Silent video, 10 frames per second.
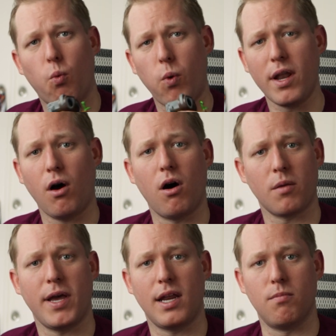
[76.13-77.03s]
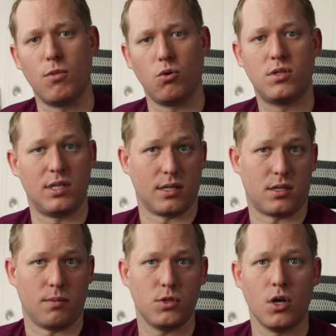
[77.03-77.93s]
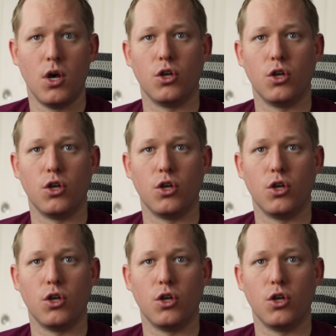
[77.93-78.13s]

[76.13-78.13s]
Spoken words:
when automating most systems,